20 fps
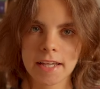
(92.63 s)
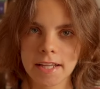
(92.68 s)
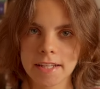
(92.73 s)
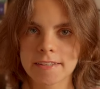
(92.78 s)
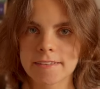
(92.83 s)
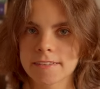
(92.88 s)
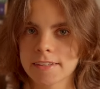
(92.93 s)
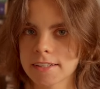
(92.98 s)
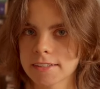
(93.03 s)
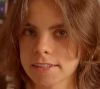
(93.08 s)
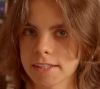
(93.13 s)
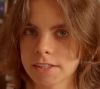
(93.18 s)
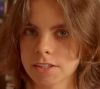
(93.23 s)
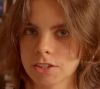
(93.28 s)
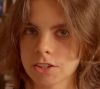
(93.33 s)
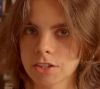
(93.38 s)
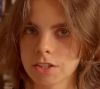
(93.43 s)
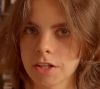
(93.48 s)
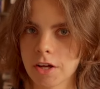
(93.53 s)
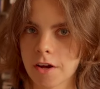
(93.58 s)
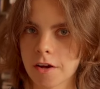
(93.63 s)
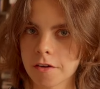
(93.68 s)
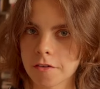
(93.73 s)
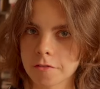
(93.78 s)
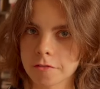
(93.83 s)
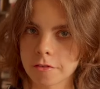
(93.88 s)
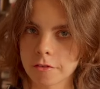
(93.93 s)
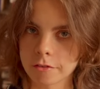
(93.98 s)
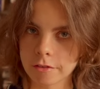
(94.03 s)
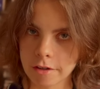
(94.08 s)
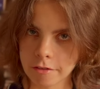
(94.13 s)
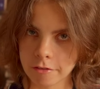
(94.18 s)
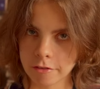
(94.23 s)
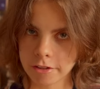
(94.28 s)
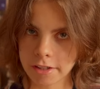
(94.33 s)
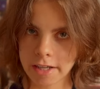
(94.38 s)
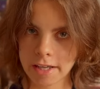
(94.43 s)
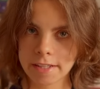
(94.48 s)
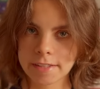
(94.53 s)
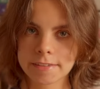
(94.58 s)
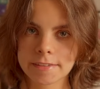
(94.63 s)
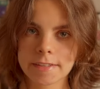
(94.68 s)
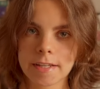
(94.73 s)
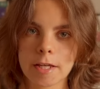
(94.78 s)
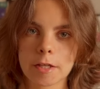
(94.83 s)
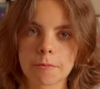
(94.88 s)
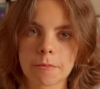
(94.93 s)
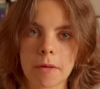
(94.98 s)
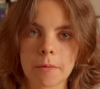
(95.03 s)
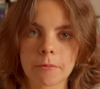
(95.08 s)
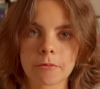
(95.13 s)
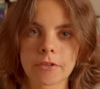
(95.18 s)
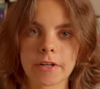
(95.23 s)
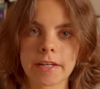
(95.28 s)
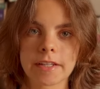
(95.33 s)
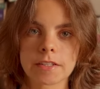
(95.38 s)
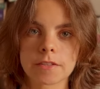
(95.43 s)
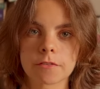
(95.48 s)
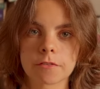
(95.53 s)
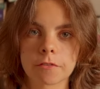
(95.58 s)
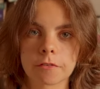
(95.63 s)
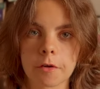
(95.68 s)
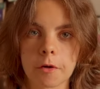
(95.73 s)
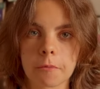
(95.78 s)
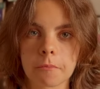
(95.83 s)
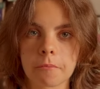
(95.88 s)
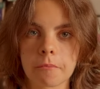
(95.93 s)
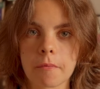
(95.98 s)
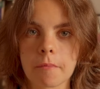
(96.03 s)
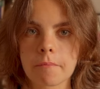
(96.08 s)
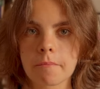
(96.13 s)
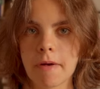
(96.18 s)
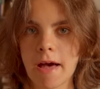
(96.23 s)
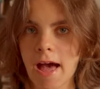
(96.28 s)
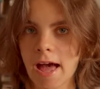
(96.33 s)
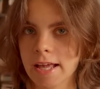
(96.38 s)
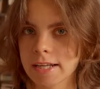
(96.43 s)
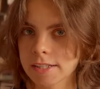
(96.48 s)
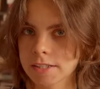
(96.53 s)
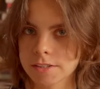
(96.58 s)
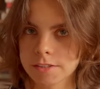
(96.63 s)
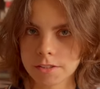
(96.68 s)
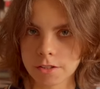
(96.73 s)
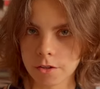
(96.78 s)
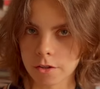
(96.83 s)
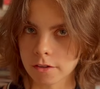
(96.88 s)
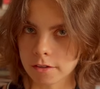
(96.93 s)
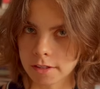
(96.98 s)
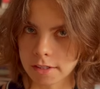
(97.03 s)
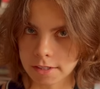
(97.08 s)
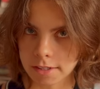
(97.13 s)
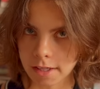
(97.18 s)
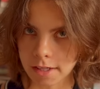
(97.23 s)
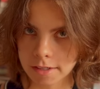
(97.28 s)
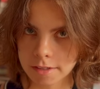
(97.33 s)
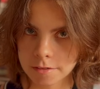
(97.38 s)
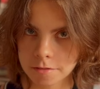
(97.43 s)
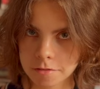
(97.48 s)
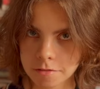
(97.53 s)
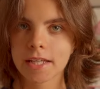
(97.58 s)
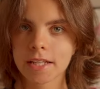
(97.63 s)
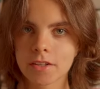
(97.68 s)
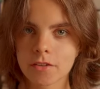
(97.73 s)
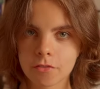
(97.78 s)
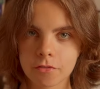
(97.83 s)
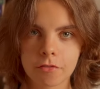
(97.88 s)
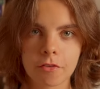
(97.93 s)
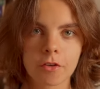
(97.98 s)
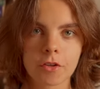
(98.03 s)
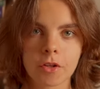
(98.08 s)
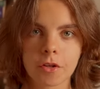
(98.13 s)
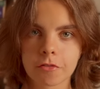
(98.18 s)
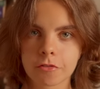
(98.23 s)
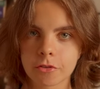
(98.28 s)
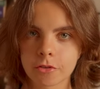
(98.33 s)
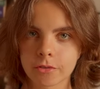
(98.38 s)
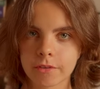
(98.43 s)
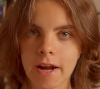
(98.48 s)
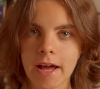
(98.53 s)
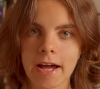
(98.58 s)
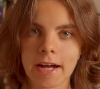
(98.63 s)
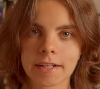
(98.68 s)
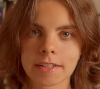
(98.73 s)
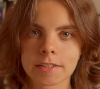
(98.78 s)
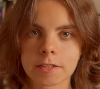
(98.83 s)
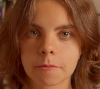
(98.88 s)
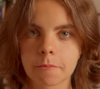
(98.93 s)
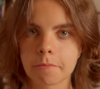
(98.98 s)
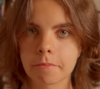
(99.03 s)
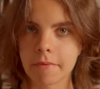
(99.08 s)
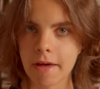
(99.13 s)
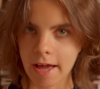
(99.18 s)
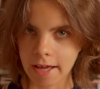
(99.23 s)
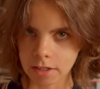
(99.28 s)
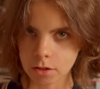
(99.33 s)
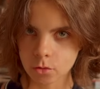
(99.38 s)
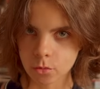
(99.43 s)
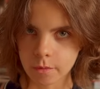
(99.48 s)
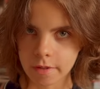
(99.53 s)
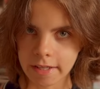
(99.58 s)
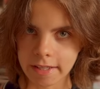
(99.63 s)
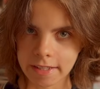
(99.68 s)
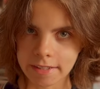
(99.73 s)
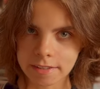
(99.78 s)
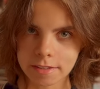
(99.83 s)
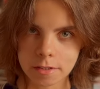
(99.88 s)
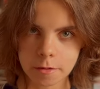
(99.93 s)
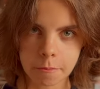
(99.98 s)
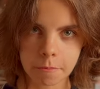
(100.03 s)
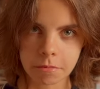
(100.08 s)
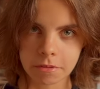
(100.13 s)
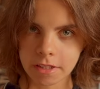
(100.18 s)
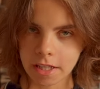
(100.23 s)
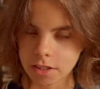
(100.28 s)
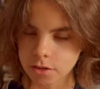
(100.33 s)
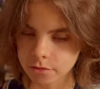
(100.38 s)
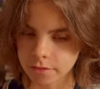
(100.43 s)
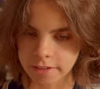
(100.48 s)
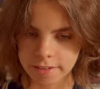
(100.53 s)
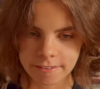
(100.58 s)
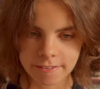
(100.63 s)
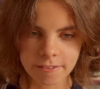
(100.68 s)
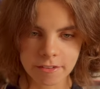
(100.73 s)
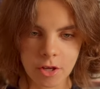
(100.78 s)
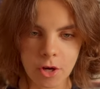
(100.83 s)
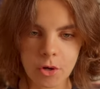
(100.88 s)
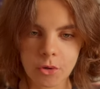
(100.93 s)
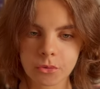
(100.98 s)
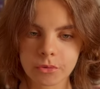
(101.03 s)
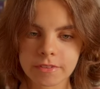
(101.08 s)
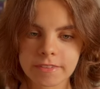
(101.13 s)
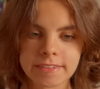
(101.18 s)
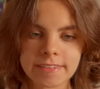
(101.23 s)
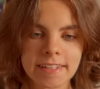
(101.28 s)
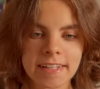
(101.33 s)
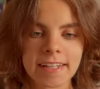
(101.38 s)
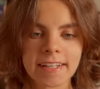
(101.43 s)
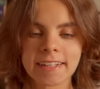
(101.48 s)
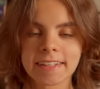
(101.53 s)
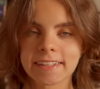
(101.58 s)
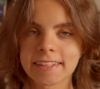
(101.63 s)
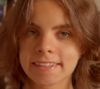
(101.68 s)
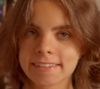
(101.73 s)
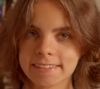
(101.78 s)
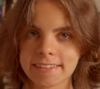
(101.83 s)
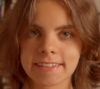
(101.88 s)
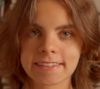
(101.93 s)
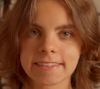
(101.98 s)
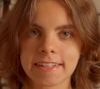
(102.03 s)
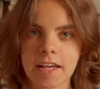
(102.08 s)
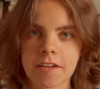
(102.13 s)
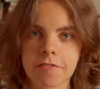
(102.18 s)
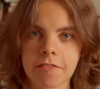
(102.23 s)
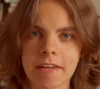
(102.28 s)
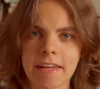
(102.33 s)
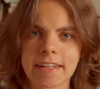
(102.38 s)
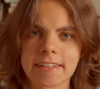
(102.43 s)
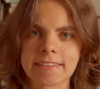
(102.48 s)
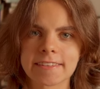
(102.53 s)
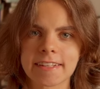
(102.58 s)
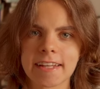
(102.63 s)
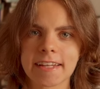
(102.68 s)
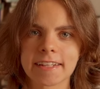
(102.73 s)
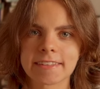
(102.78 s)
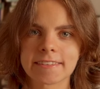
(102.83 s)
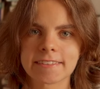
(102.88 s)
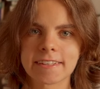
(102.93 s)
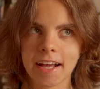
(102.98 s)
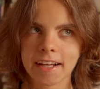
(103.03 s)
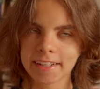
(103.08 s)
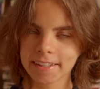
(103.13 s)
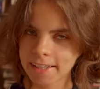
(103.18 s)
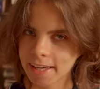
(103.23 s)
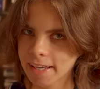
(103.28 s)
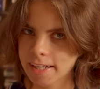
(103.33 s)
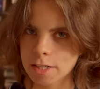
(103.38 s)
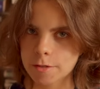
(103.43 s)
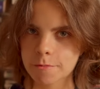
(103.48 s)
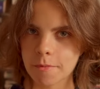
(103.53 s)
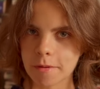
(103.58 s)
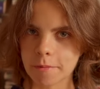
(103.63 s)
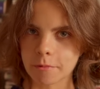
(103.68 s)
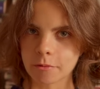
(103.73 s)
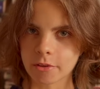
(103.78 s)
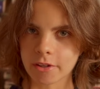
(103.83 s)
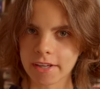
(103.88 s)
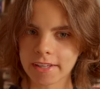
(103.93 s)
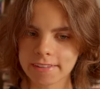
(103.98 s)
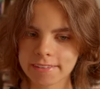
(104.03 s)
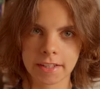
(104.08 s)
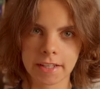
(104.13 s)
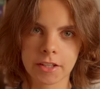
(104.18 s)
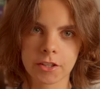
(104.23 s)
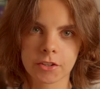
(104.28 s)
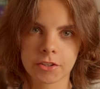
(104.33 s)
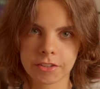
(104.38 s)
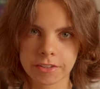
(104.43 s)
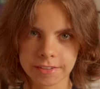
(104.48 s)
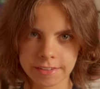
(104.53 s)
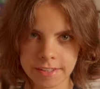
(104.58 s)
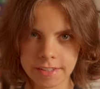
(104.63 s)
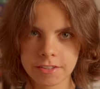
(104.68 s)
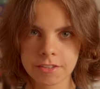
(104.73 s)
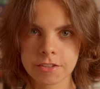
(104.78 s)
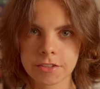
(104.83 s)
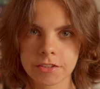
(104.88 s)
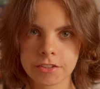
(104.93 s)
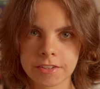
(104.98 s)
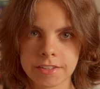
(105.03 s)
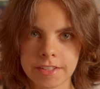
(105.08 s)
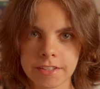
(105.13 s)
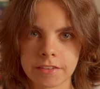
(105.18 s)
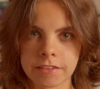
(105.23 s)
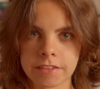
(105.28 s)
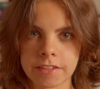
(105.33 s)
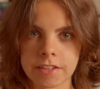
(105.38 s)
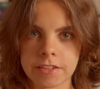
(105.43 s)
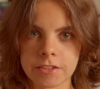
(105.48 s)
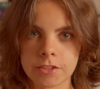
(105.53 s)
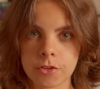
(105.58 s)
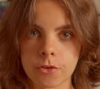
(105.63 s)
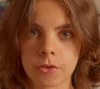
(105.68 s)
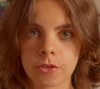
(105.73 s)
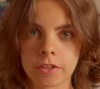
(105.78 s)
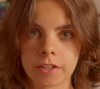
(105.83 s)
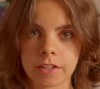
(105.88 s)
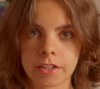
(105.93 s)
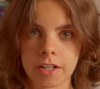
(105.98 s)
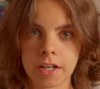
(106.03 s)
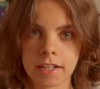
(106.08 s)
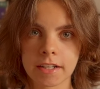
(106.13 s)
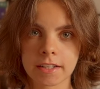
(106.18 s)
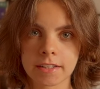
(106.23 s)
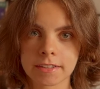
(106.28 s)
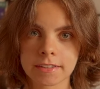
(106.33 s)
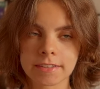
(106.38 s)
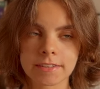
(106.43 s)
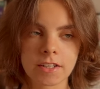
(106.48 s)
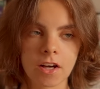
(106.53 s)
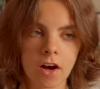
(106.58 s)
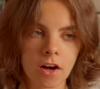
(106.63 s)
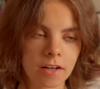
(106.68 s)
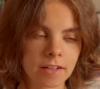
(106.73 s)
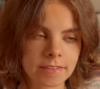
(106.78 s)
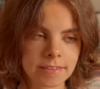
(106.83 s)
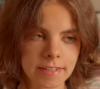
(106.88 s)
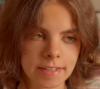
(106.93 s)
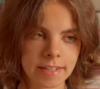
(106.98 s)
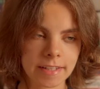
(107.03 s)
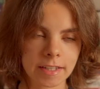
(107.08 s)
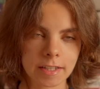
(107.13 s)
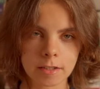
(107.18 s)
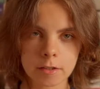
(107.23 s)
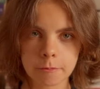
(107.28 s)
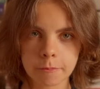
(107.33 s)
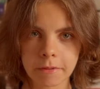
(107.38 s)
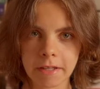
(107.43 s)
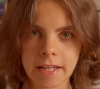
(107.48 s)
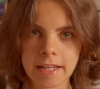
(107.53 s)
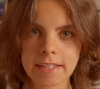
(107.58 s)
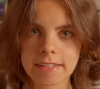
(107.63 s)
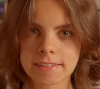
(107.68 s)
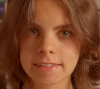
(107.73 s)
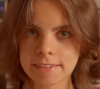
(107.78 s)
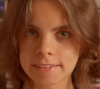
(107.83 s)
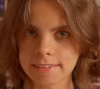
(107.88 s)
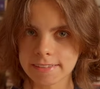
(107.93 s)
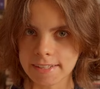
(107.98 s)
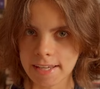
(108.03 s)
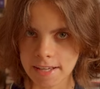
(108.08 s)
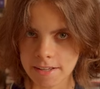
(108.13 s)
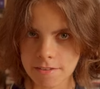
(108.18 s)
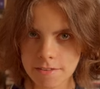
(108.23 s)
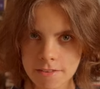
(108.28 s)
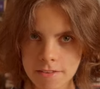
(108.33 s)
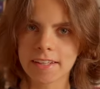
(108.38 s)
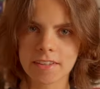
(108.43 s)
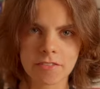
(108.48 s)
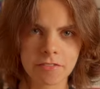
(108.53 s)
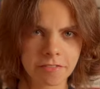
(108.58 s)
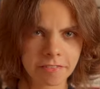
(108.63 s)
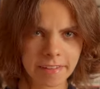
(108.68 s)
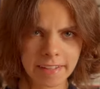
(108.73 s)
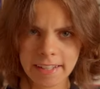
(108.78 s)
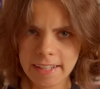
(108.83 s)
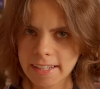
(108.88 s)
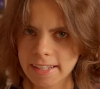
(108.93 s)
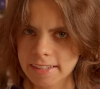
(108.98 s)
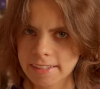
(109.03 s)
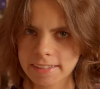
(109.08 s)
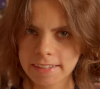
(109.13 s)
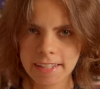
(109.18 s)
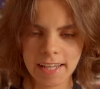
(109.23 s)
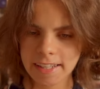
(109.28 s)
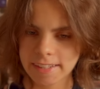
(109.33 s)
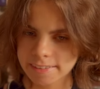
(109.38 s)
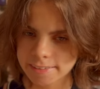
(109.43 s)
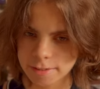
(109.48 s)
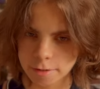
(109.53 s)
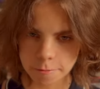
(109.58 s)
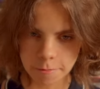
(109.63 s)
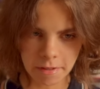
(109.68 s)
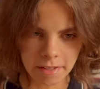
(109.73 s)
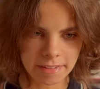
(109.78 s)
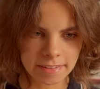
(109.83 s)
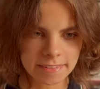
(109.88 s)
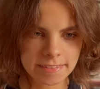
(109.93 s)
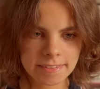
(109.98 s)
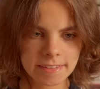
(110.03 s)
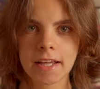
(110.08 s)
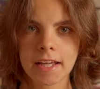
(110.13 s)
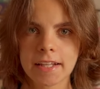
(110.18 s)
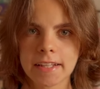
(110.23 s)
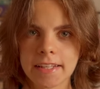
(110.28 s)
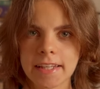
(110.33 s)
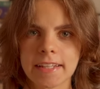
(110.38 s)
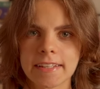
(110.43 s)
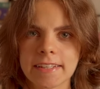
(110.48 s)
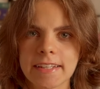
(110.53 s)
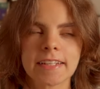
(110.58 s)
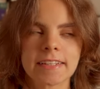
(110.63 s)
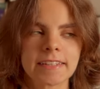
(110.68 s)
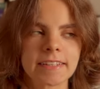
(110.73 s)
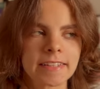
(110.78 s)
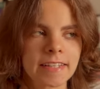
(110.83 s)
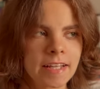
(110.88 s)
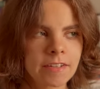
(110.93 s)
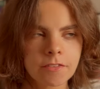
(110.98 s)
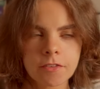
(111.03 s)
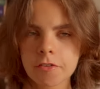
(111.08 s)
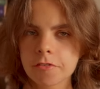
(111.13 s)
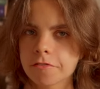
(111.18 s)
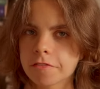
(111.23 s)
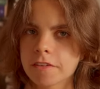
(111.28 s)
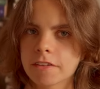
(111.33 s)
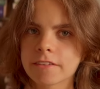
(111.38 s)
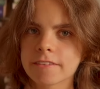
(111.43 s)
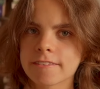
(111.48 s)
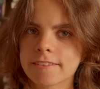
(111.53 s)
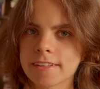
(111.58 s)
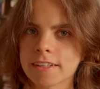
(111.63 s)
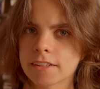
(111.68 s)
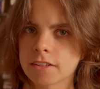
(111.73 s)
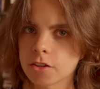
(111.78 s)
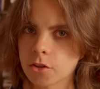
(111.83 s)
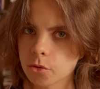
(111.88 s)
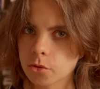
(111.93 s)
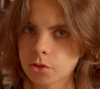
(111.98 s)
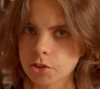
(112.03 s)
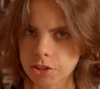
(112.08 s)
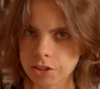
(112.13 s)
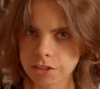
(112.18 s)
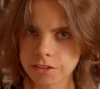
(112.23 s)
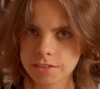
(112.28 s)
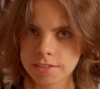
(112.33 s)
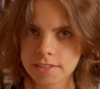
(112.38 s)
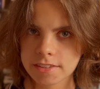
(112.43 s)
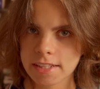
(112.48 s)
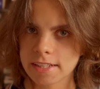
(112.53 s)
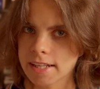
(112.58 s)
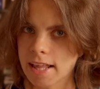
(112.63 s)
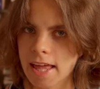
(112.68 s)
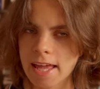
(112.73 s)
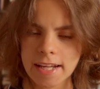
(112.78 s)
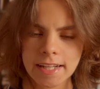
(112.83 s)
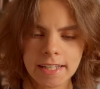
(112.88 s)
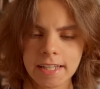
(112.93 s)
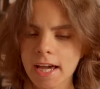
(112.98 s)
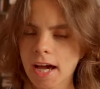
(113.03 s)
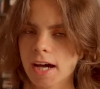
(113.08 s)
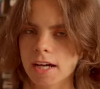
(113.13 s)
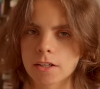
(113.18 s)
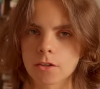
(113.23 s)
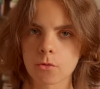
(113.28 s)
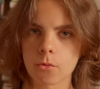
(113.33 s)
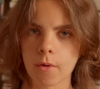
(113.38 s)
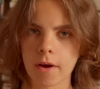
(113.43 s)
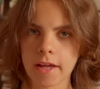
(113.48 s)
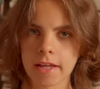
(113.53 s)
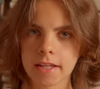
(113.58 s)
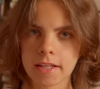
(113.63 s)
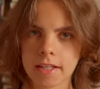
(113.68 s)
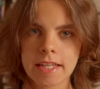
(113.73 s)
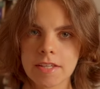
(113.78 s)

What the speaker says: It's a collection of memories and memories from Patti's early life. It's full of cracked bat wings, blood red stones, listless cafes, and uncanny memories, like her sister's illness or a dog's unexplained death. It's fleeting, intimate, and yet it never feels indulgent in any kind of way.